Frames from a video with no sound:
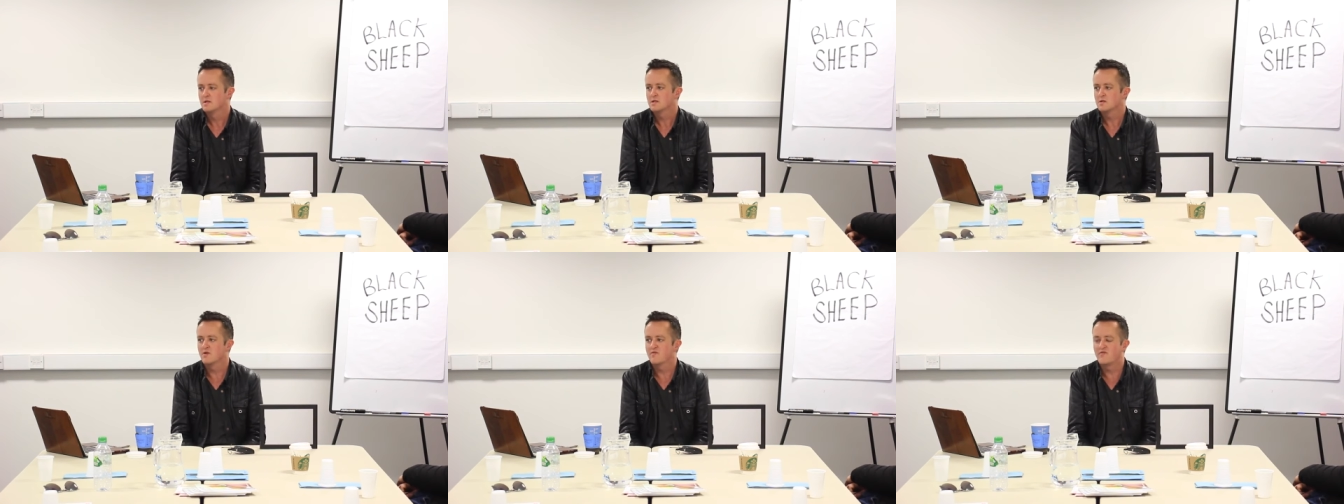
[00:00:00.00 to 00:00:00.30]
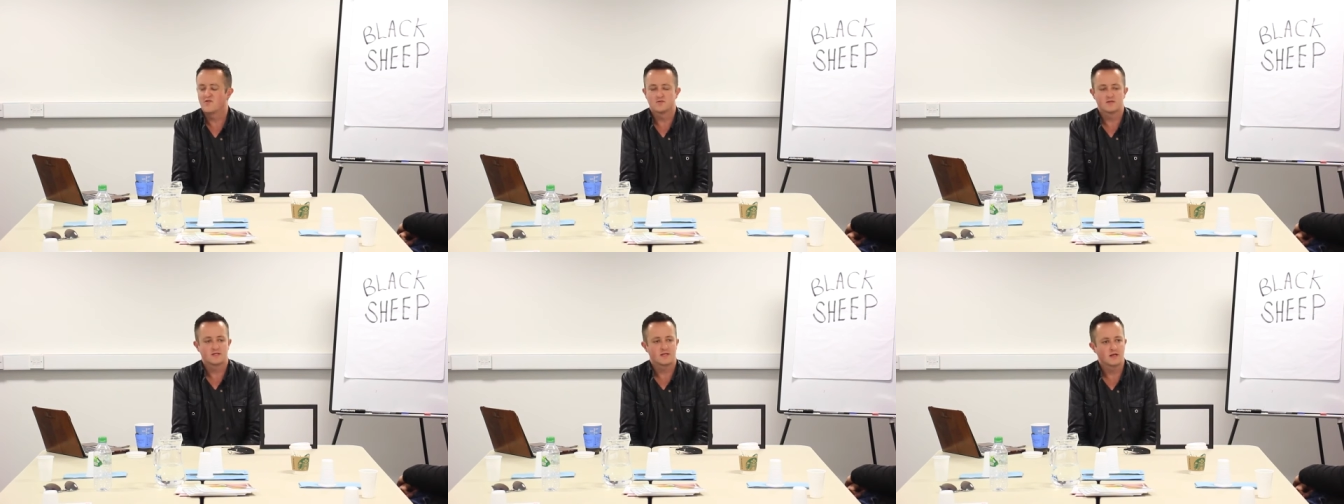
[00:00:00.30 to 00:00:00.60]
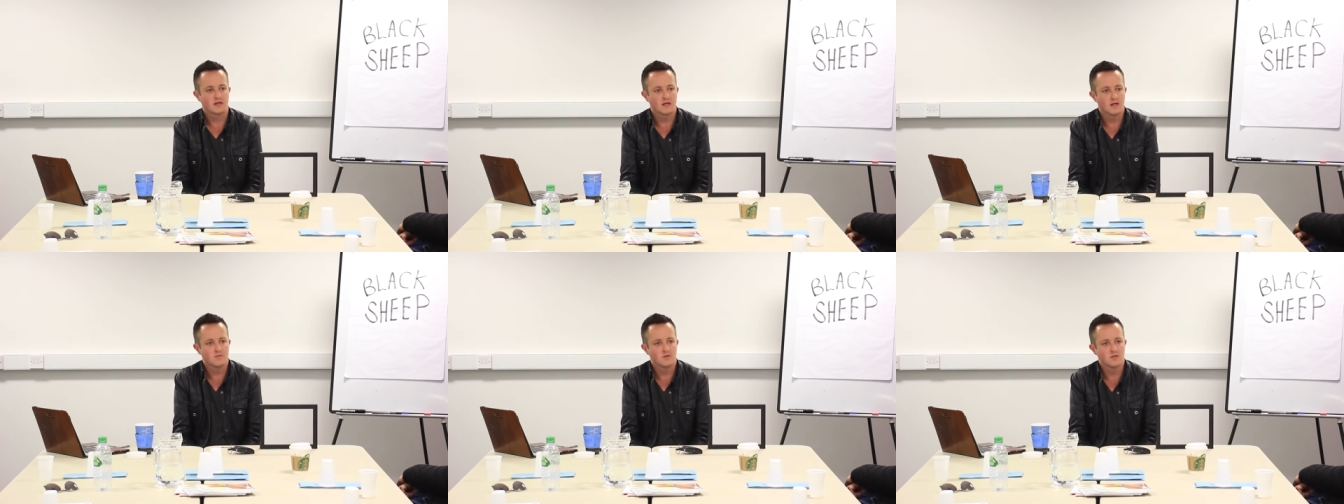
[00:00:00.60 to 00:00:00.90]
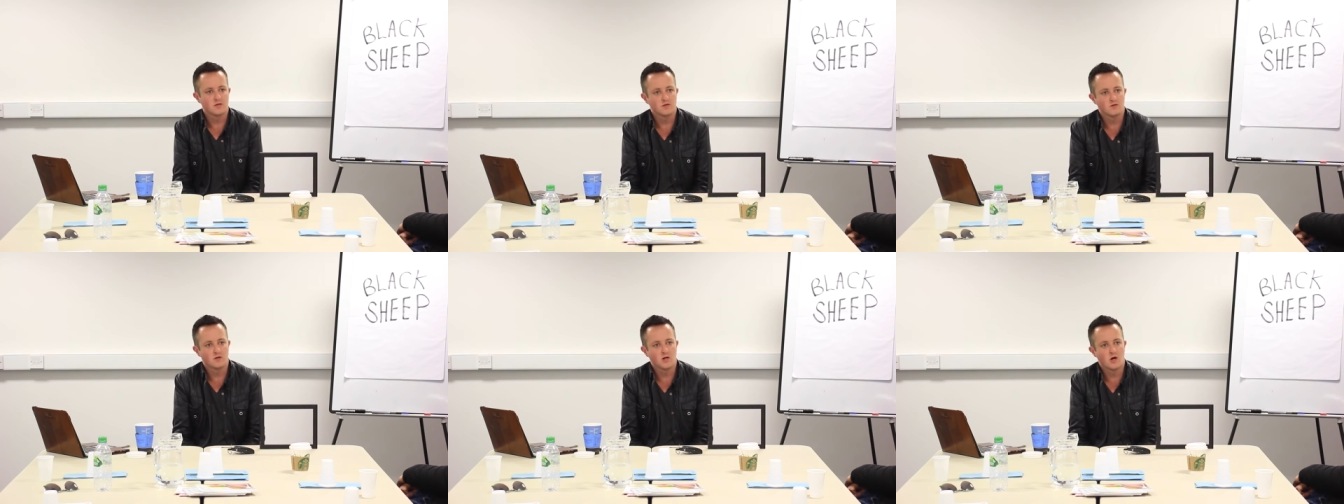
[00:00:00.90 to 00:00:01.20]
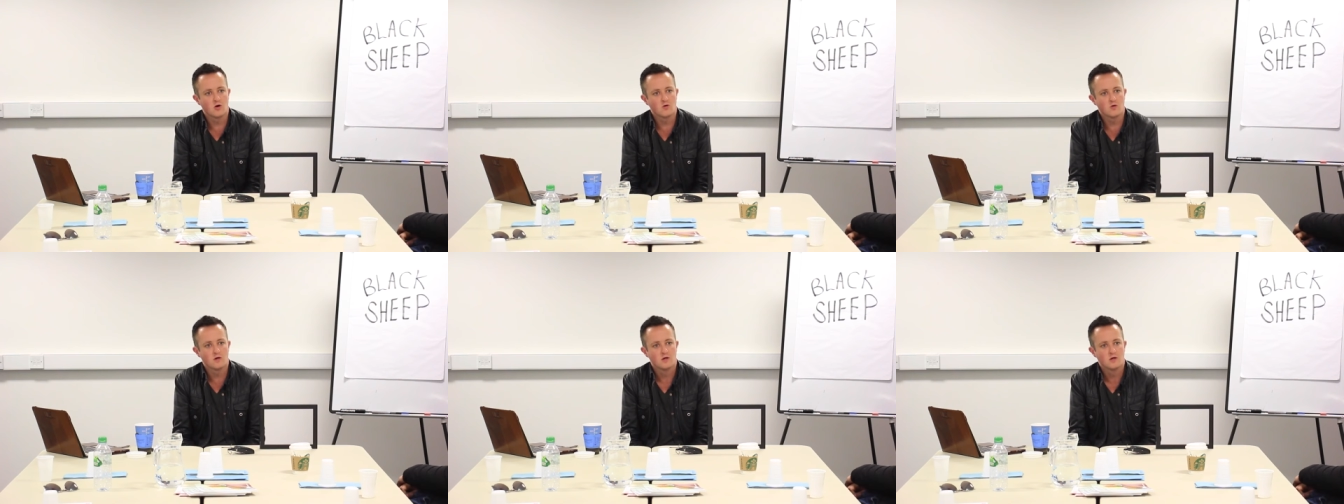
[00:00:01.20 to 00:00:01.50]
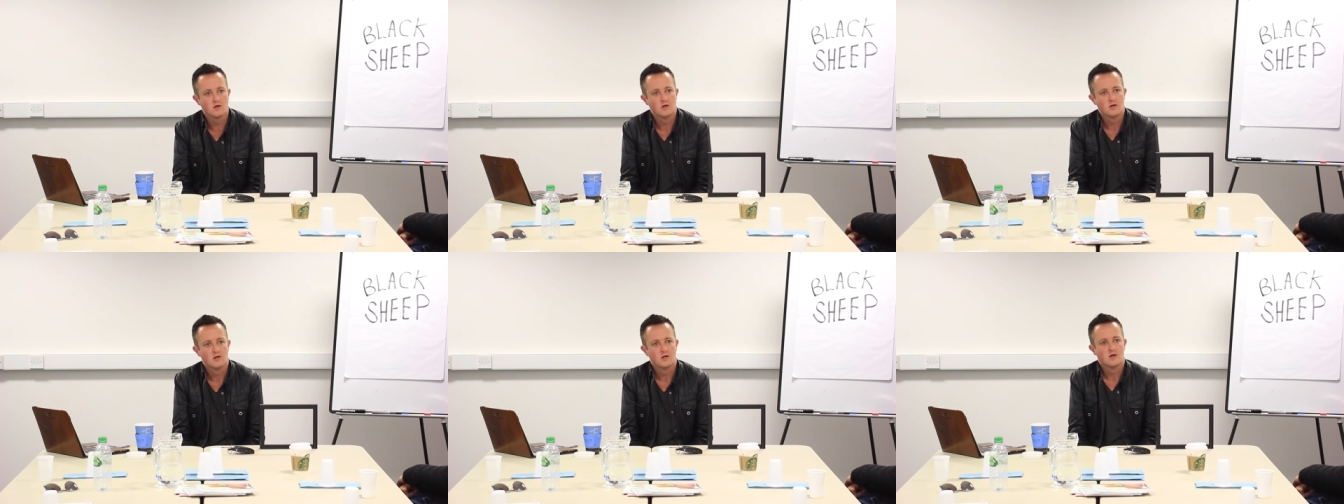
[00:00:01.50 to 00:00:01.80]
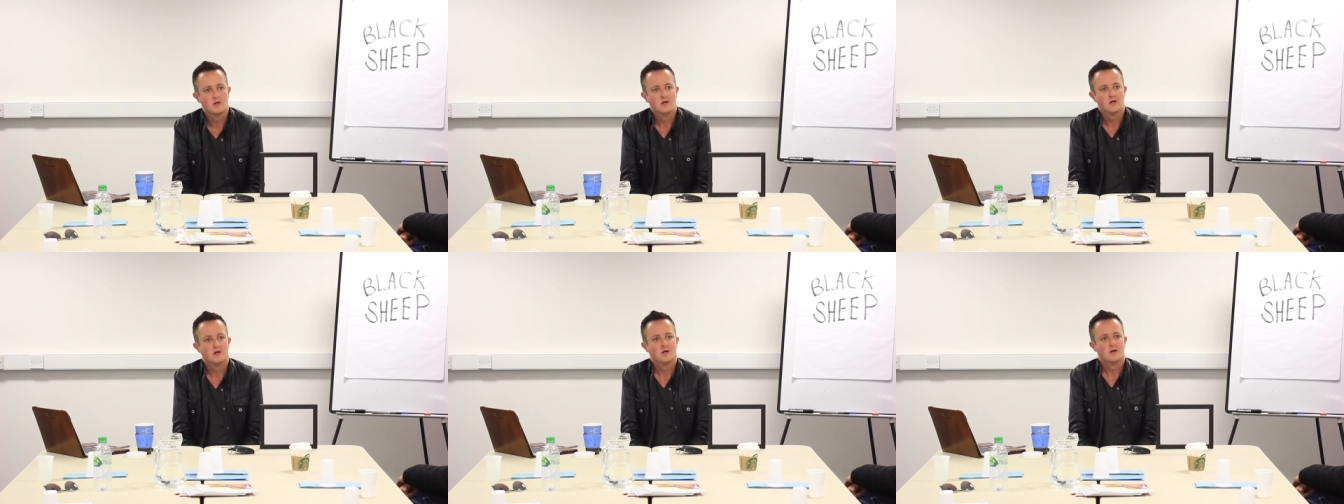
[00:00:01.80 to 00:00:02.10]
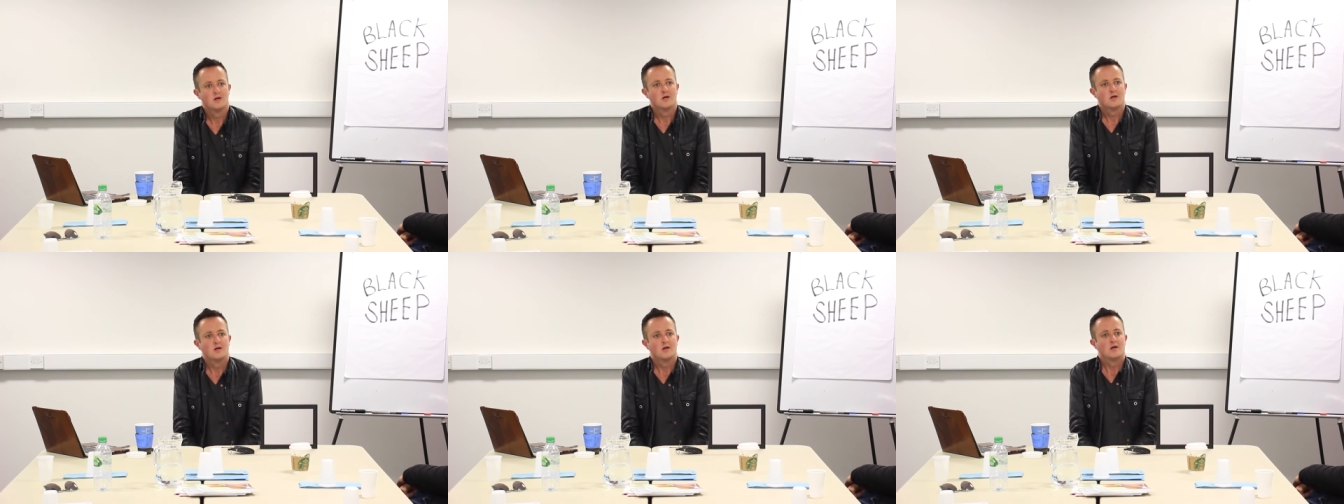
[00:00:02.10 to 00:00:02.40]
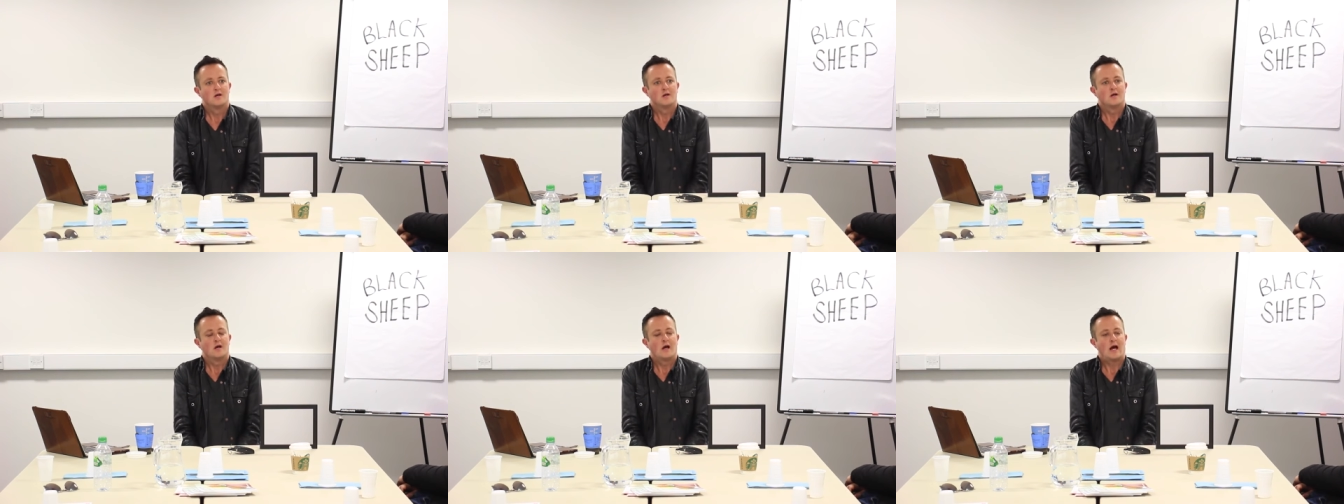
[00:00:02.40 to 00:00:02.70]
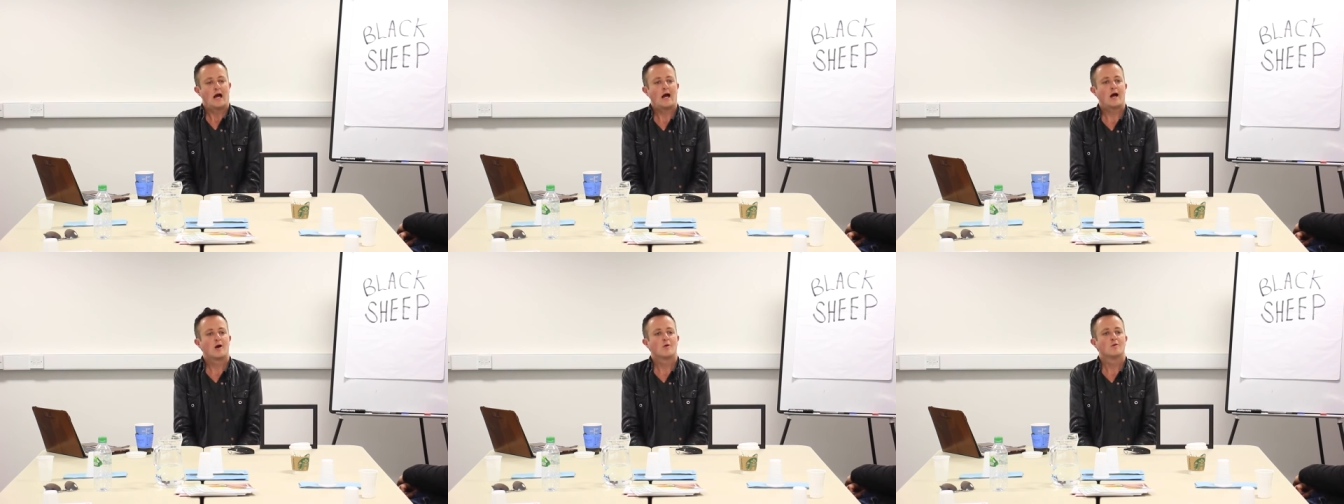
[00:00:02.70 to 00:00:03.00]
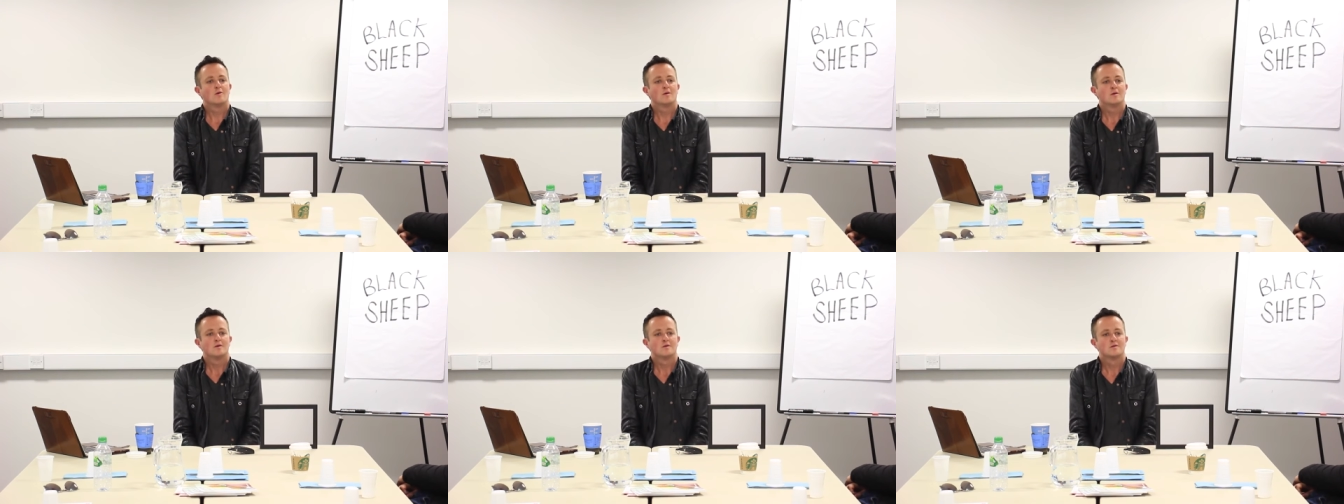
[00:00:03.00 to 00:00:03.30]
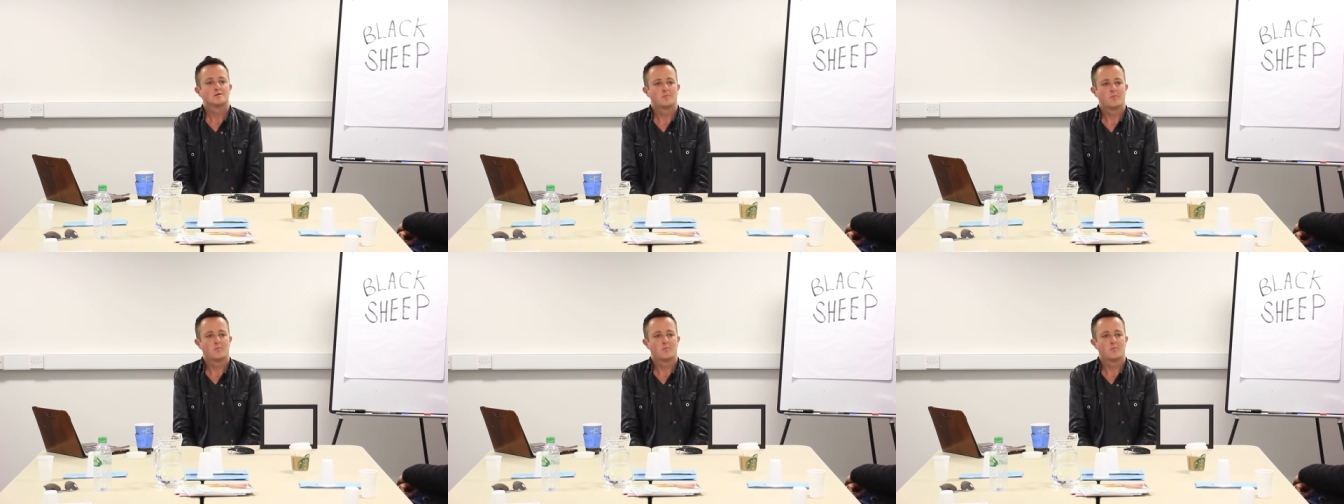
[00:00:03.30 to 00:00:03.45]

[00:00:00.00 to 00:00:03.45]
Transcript: So if you're a day gamer, you know how